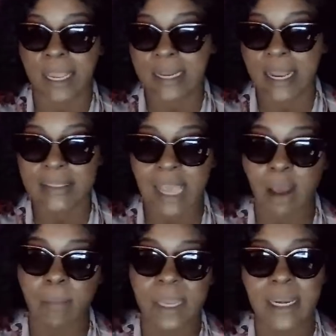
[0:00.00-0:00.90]
That's how
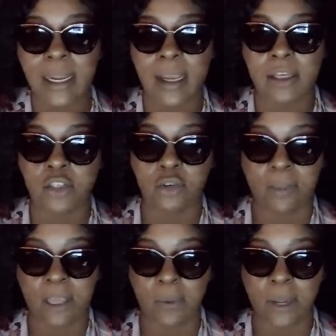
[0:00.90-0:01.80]
many niggas you
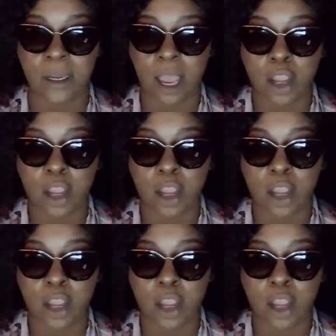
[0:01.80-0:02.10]
be with.